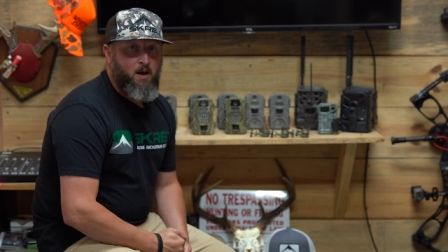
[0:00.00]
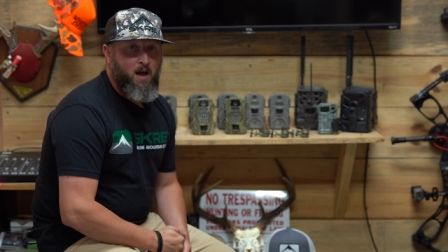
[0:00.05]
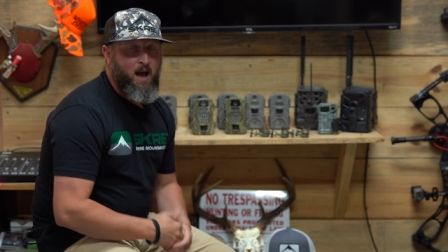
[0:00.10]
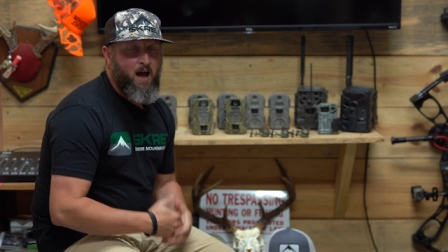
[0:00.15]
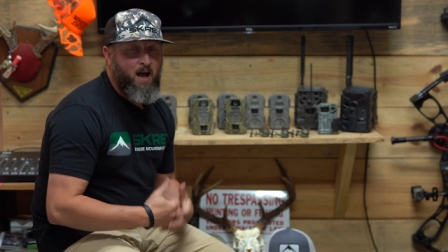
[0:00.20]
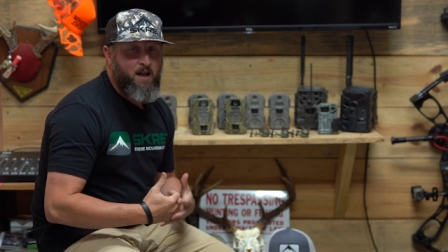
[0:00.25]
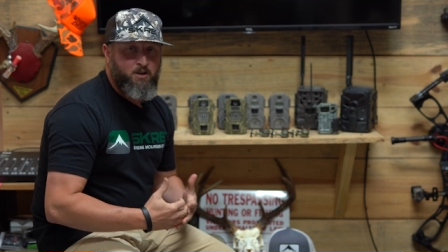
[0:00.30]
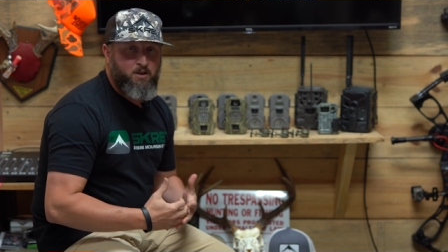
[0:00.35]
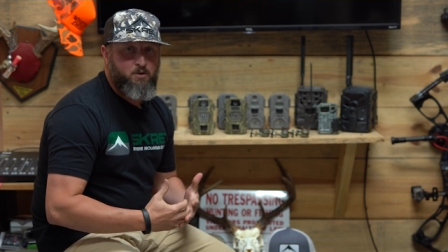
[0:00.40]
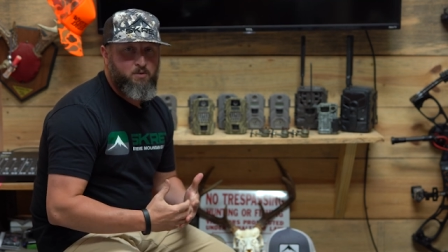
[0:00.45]

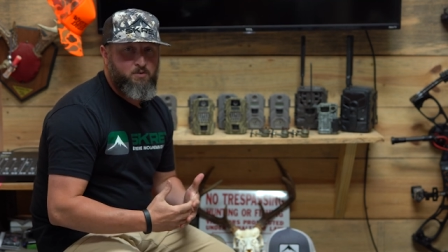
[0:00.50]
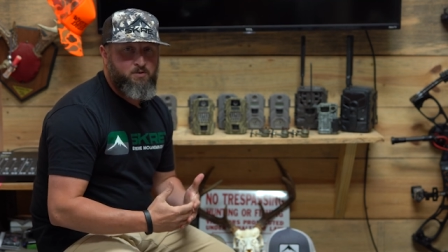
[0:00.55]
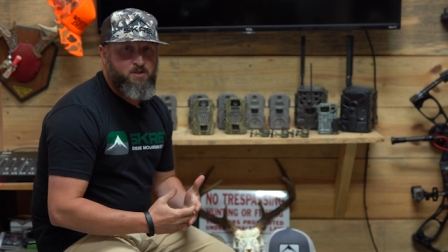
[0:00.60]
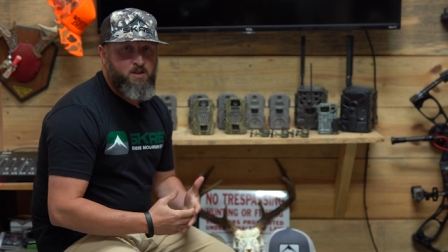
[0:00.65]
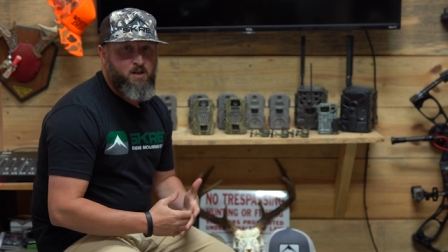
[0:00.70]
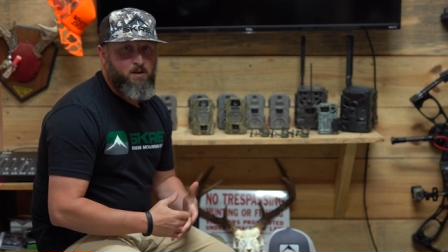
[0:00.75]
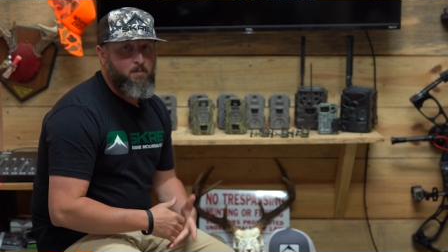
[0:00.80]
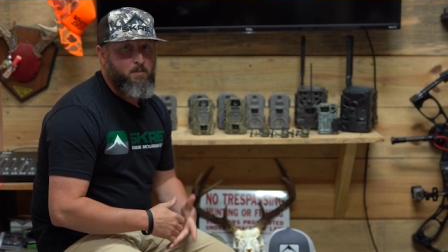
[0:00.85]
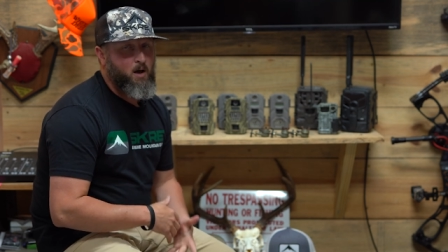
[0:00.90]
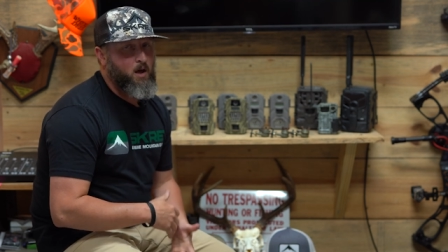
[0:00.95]
I use
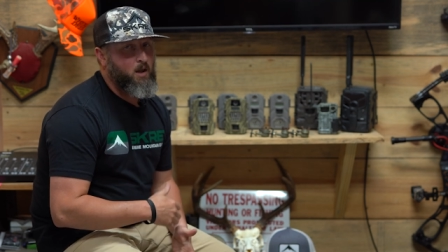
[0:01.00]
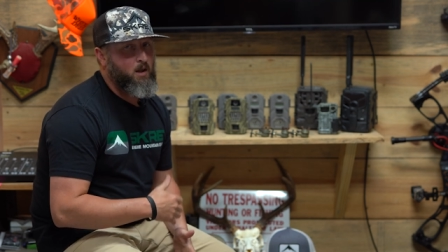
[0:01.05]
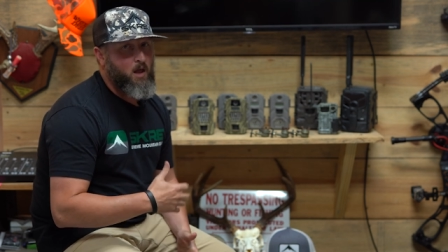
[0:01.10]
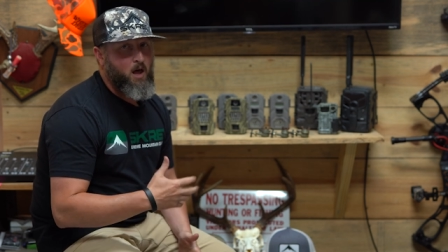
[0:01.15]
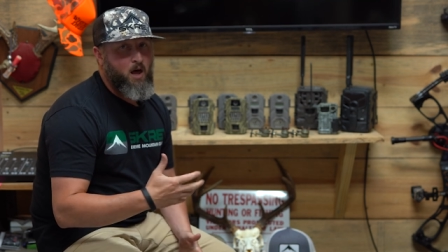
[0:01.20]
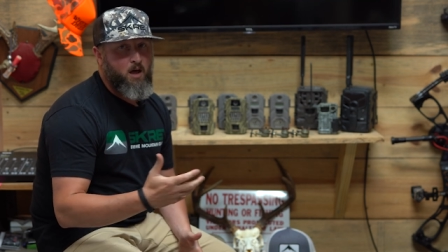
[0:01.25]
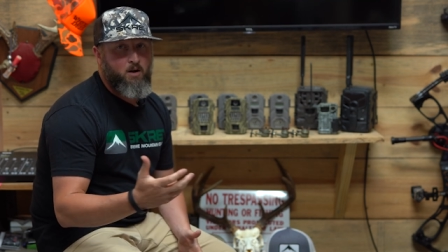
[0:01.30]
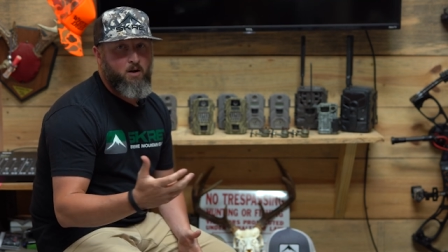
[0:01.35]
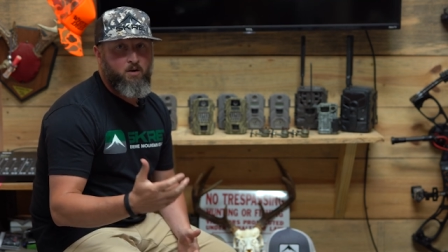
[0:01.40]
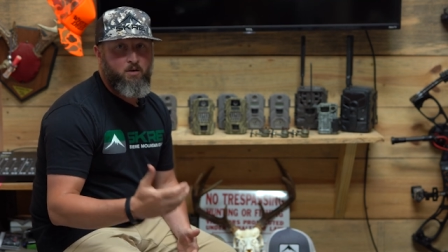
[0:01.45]
them, a
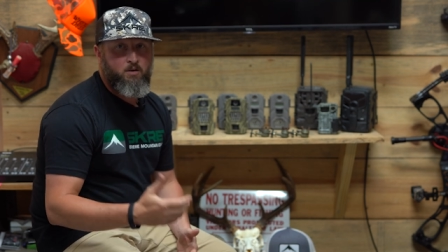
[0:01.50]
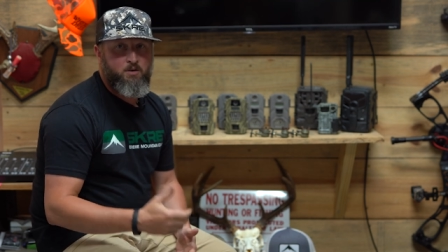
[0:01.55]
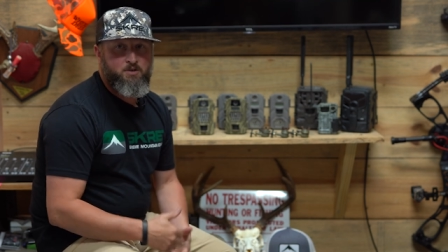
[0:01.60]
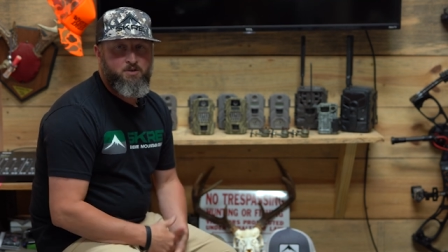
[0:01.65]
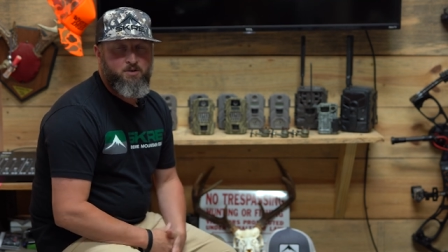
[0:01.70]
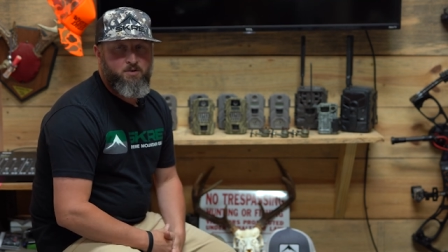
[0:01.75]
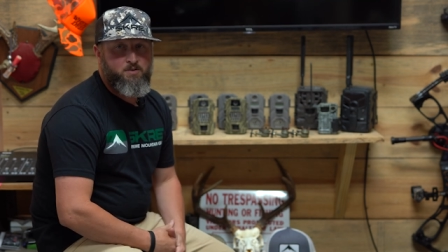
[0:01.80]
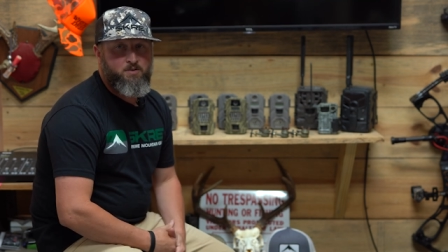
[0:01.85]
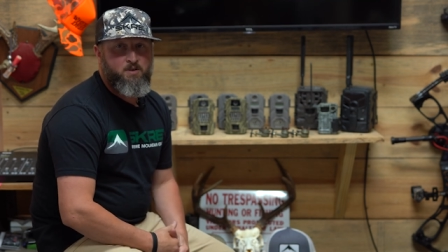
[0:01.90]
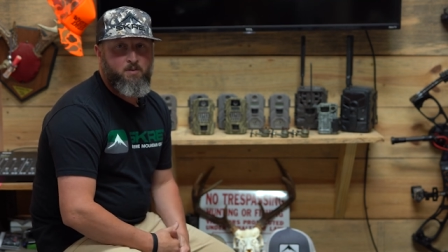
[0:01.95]
lot of hunters
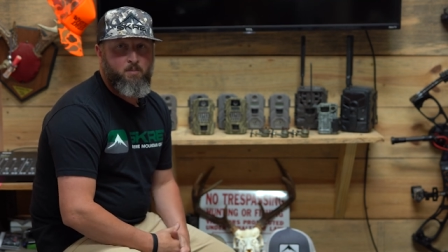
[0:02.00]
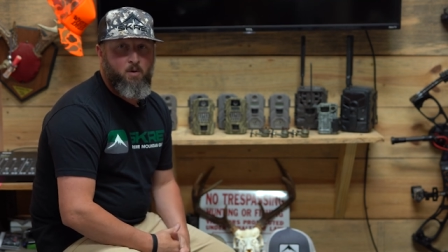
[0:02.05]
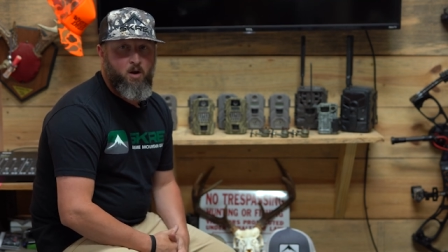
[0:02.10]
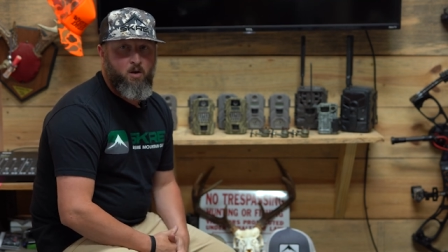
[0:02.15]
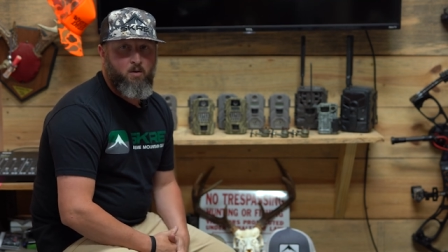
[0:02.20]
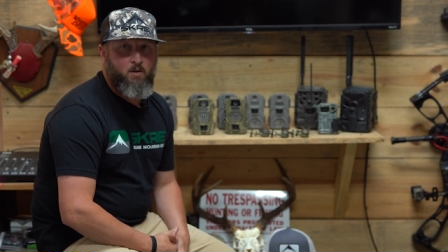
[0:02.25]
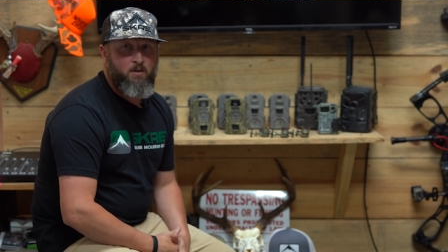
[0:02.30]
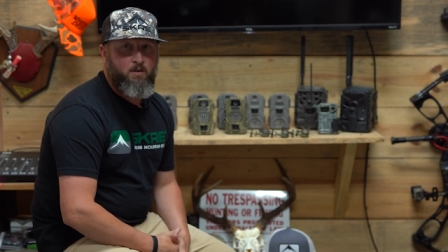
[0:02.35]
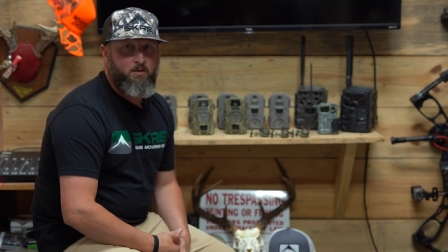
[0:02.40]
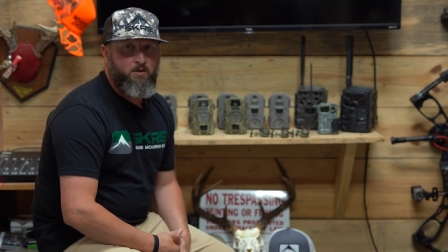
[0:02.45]
use them
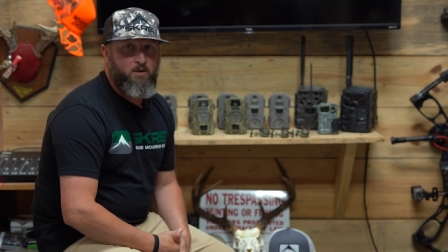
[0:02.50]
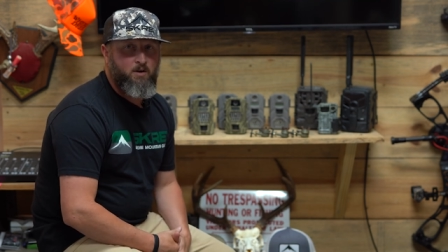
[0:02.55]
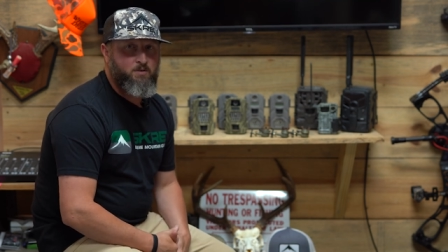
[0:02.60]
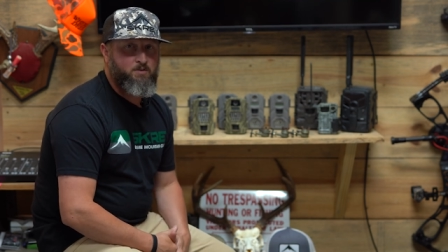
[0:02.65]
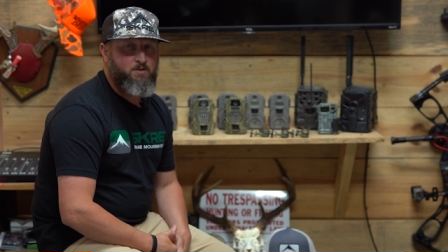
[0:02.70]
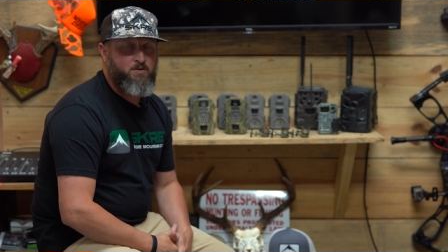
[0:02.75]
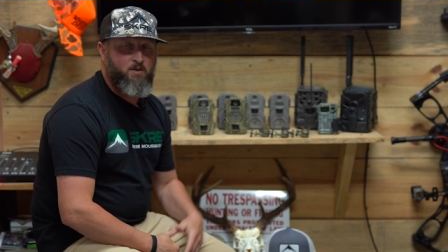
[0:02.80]
all around the country.